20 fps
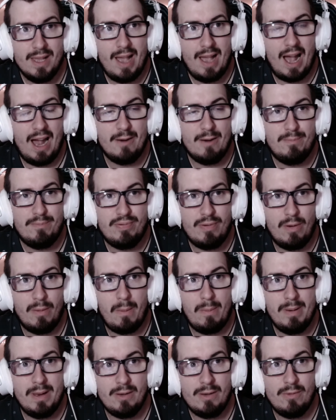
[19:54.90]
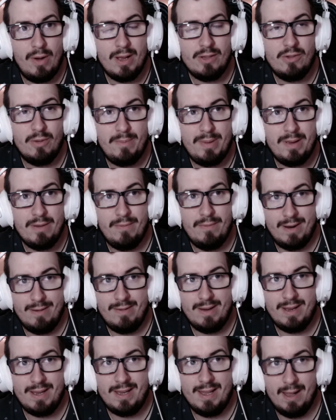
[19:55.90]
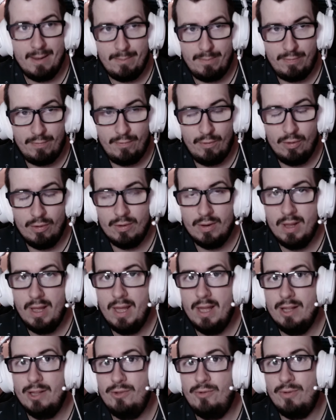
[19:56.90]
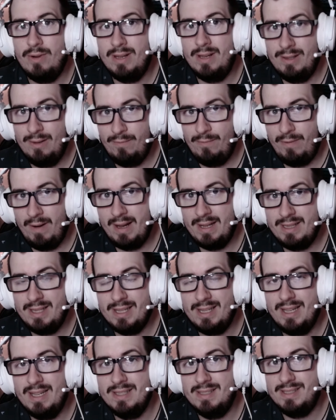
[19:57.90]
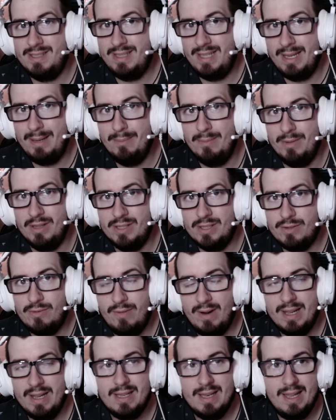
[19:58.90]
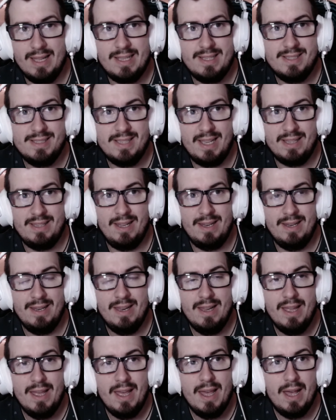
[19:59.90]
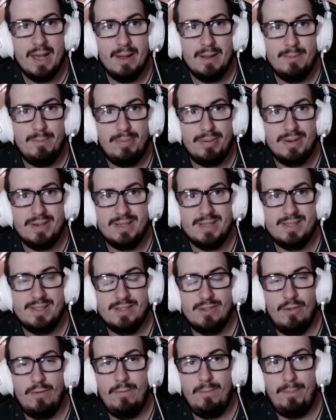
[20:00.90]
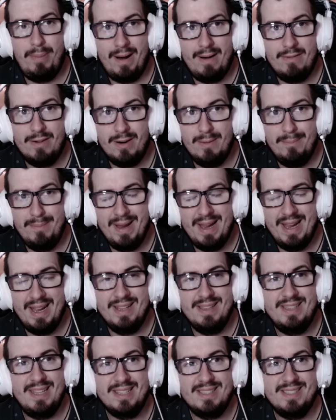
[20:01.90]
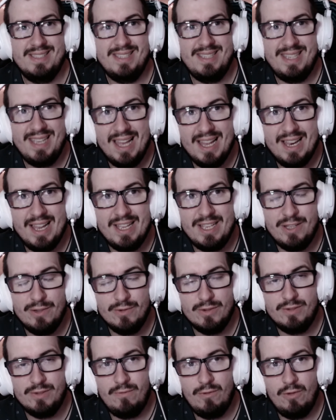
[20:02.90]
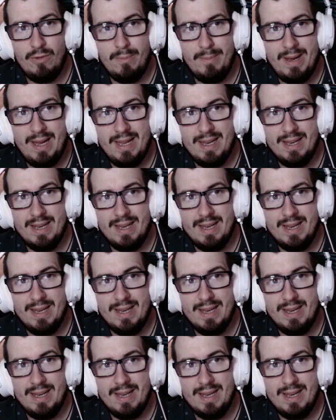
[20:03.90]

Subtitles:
are probably going to be very helpful during the fight against demons, right? Like sudden bursts of power, man. That's hella useful, man.